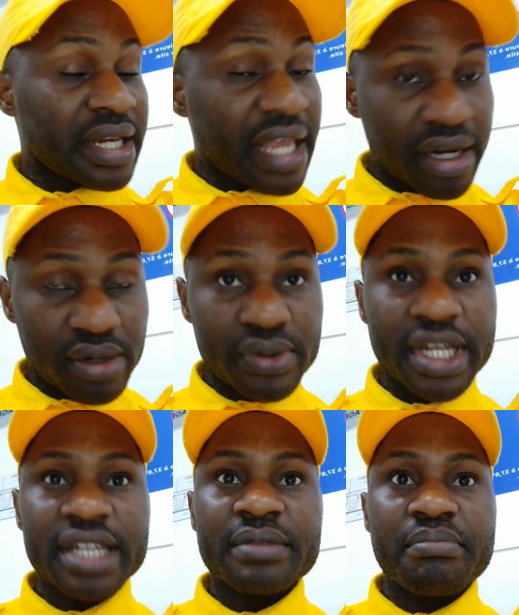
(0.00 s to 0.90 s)

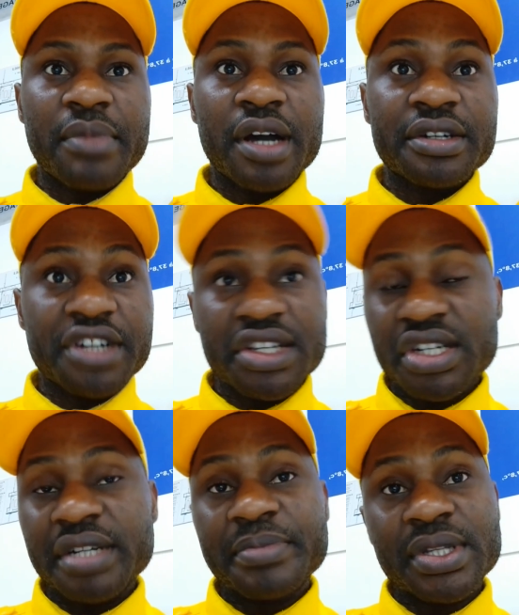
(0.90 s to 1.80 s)
included,
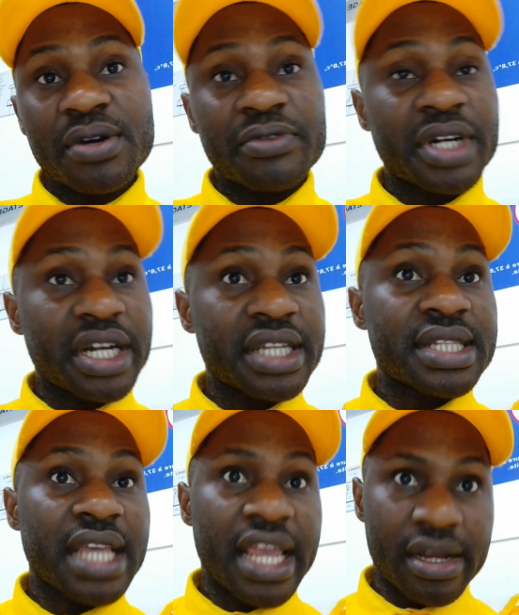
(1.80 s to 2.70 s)
transcripts of
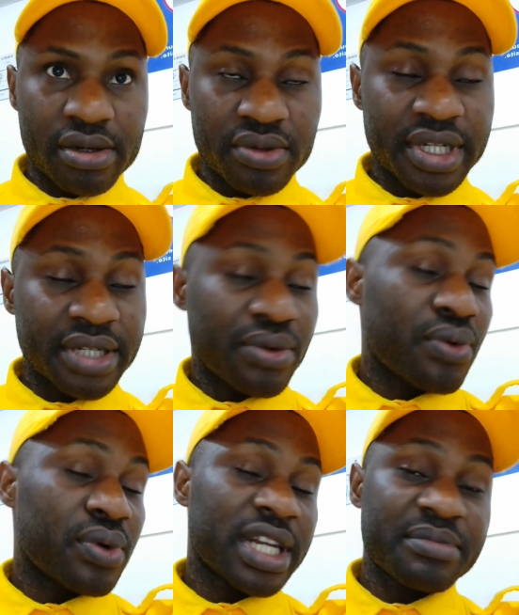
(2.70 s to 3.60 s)
grades included,
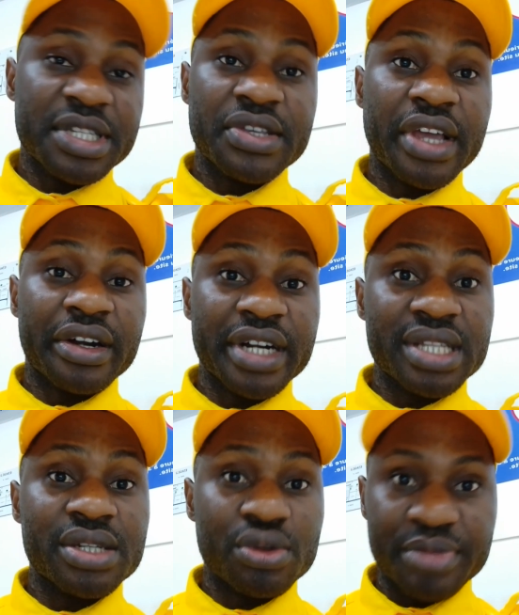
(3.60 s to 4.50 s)
or let me say your grades
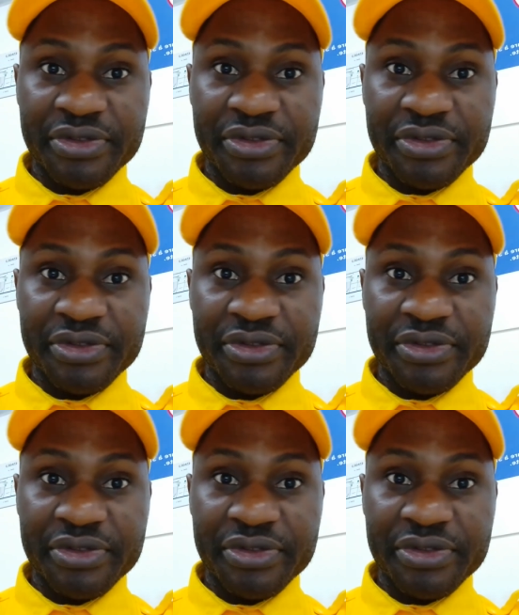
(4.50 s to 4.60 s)
should be